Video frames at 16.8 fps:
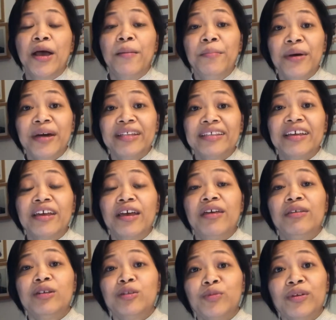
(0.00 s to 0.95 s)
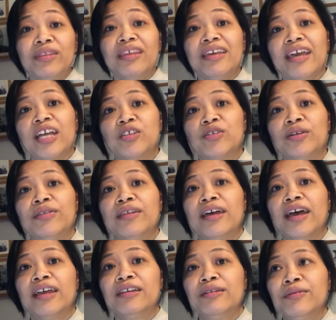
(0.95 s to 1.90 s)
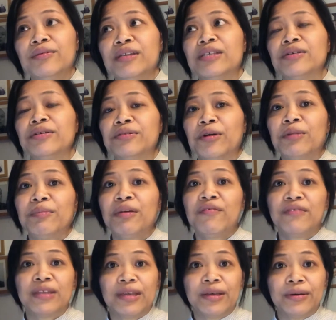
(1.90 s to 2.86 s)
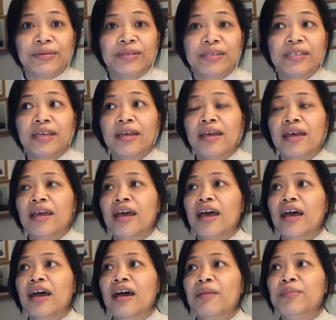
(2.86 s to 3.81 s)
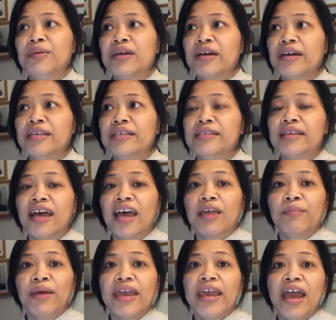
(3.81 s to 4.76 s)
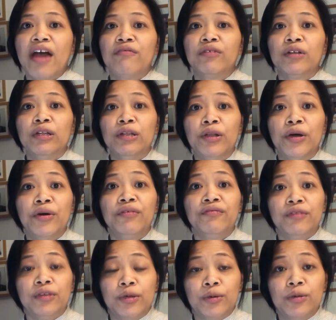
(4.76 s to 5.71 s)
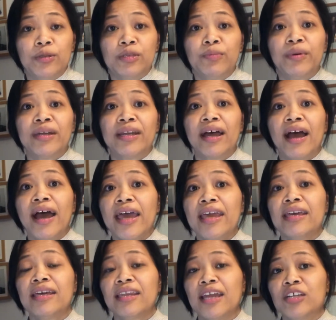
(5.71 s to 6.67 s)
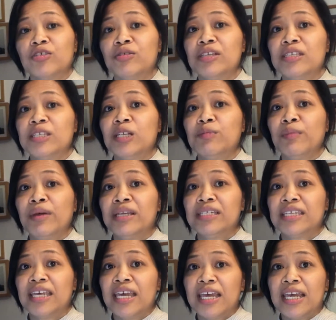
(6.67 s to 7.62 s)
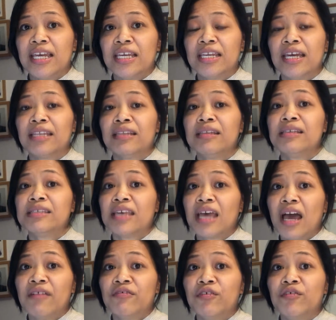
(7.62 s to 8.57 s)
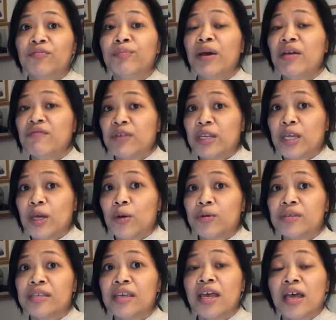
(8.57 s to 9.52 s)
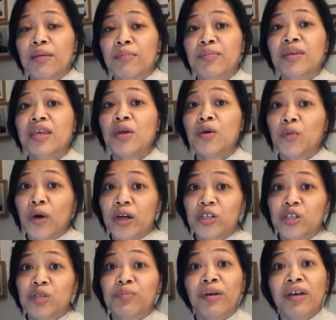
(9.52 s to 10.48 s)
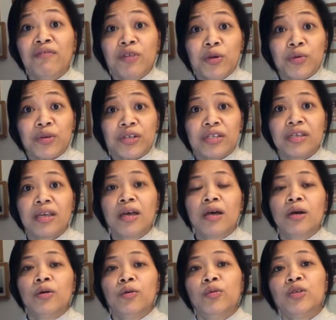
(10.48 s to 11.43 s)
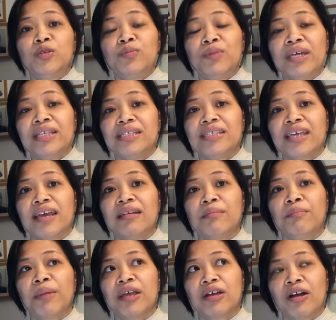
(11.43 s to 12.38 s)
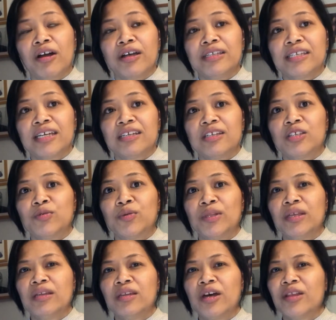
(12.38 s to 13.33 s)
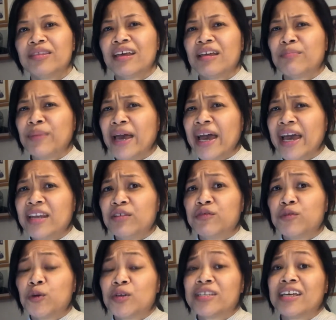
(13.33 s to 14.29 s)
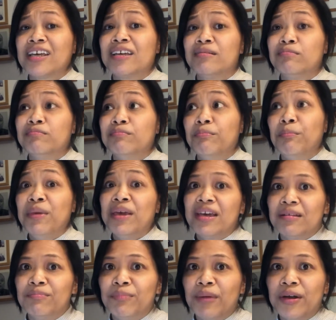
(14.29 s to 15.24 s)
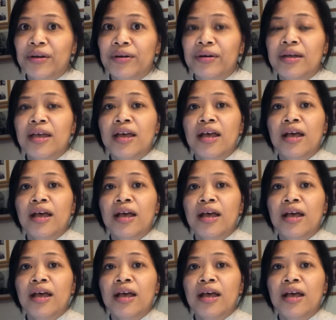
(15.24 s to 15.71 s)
But there's one thing actually that I notice on all my videos, because I may have low views, but I can actually still maintain at least half of my videos being watched by viewers, which means that my content is really not that bad. Of course, I can make it better,